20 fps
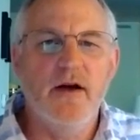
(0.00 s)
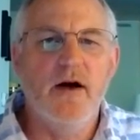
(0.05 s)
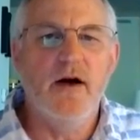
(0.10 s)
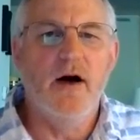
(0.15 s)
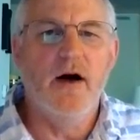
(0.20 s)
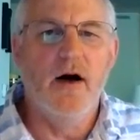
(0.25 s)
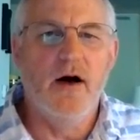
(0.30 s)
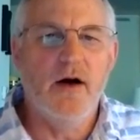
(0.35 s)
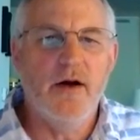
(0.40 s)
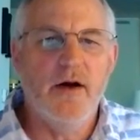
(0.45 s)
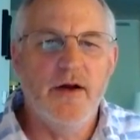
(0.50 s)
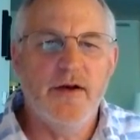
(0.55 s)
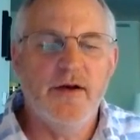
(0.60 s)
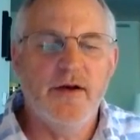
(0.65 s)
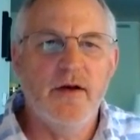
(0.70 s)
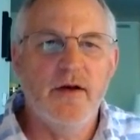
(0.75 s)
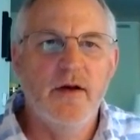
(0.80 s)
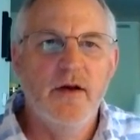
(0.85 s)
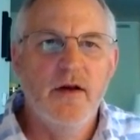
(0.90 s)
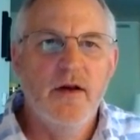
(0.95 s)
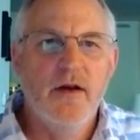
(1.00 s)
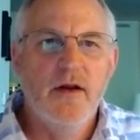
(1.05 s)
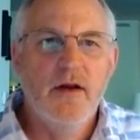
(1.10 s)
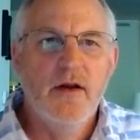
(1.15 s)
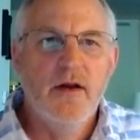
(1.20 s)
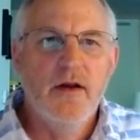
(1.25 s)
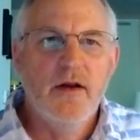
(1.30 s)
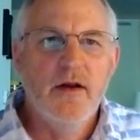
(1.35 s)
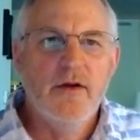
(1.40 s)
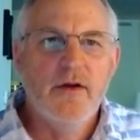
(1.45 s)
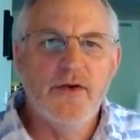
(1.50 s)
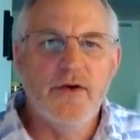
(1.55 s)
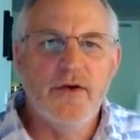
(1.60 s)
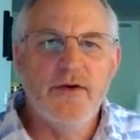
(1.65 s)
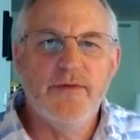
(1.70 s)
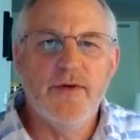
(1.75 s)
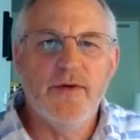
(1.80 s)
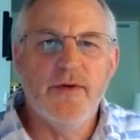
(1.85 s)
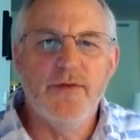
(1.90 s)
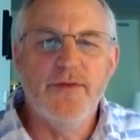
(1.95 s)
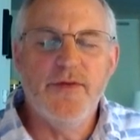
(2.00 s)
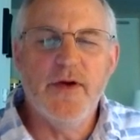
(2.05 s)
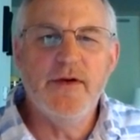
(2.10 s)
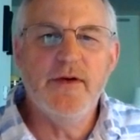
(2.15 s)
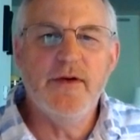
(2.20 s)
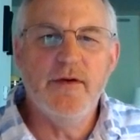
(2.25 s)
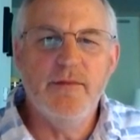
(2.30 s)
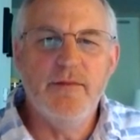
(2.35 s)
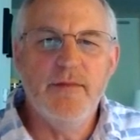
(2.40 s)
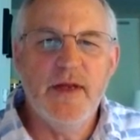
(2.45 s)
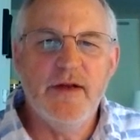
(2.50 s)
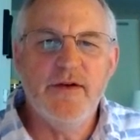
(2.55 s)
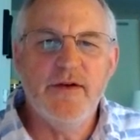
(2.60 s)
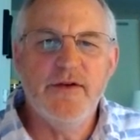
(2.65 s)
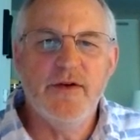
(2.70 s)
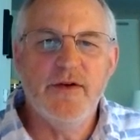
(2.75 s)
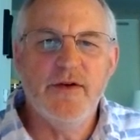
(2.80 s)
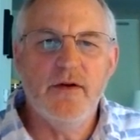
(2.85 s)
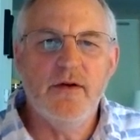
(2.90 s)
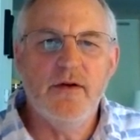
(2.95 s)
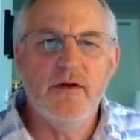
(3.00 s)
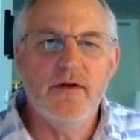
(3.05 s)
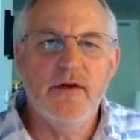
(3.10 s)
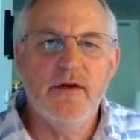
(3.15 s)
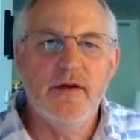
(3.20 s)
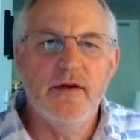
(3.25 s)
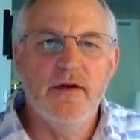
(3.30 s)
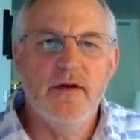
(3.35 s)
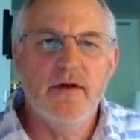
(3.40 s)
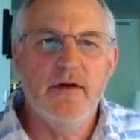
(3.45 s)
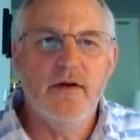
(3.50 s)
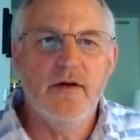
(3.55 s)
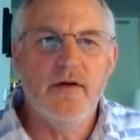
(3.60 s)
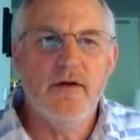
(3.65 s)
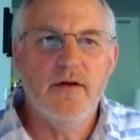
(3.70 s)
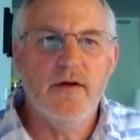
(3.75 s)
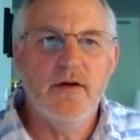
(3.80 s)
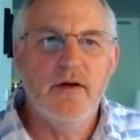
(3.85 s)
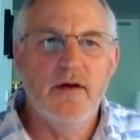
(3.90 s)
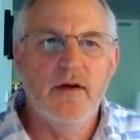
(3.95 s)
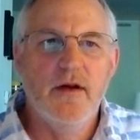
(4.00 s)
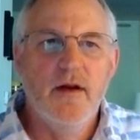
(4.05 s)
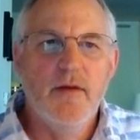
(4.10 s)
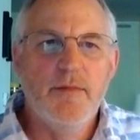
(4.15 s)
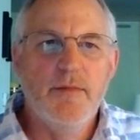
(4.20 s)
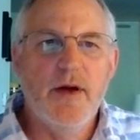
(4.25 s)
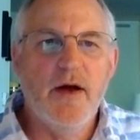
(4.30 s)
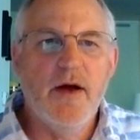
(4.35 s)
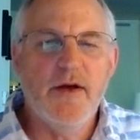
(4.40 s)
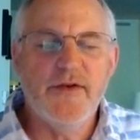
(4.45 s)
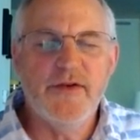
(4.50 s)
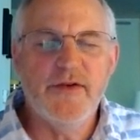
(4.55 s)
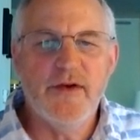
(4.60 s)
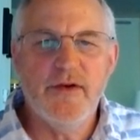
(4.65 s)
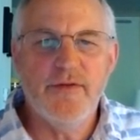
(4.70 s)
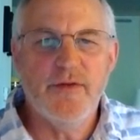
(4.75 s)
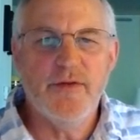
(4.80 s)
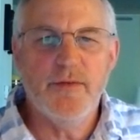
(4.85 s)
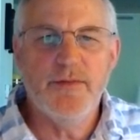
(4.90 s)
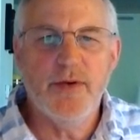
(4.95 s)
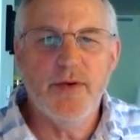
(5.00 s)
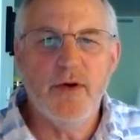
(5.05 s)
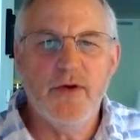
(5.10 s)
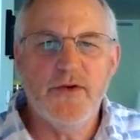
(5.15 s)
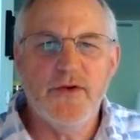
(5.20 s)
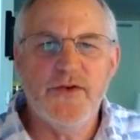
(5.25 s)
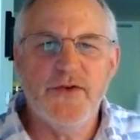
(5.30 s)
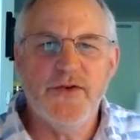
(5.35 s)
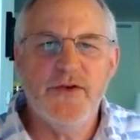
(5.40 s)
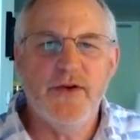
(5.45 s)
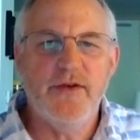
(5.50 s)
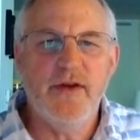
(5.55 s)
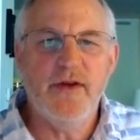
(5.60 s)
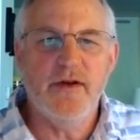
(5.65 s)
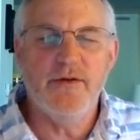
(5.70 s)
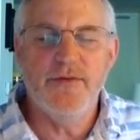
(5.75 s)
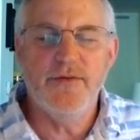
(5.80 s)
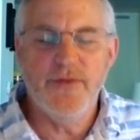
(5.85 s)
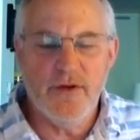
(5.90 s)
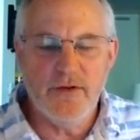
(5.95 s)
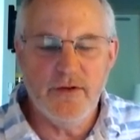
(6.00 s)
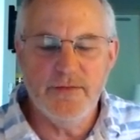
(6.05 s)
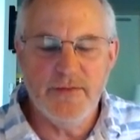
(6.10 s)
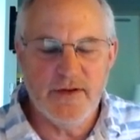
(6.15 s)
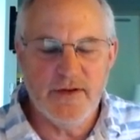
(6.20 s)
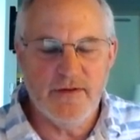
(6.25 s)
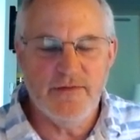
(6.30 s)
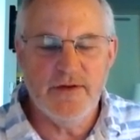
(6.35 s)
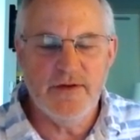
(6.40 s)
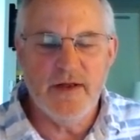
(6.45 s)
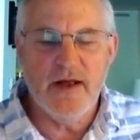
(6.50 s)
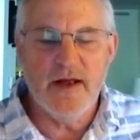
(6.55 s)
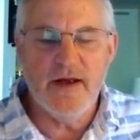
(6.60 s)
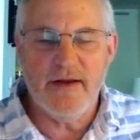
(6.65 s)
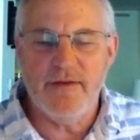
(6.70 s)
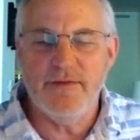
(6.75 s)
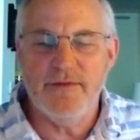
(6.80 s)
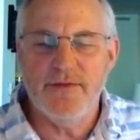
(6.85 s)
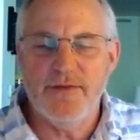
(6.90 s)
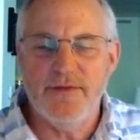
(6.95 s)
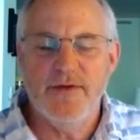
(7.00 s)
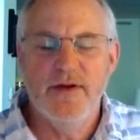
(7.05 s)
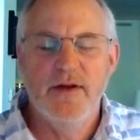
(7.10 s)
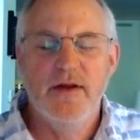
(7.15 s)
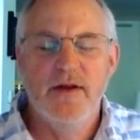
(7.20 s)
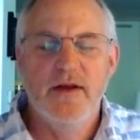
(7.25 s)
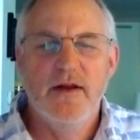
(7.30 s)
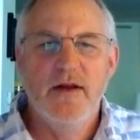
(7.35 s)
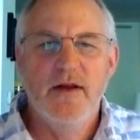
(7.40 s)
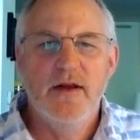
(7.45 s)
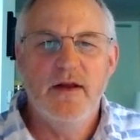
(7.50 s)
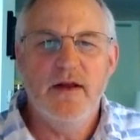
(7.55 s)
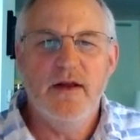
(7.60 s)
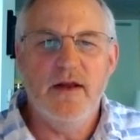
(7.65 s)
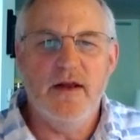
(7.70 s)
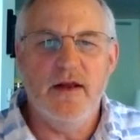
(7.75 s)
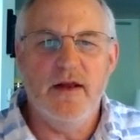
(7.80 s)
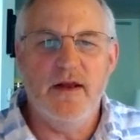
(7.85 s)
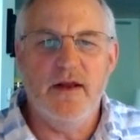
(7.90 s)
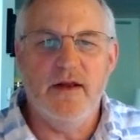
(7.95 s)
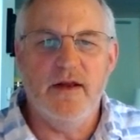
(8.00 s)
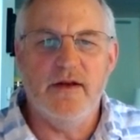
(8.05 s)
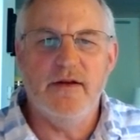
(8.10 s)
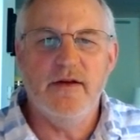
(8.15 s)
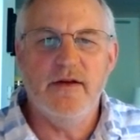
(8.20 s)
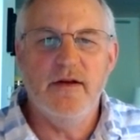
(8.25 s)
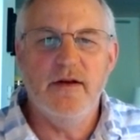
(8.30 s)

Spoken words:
on sort of a fundamental positive approach to the unfoldment of life, it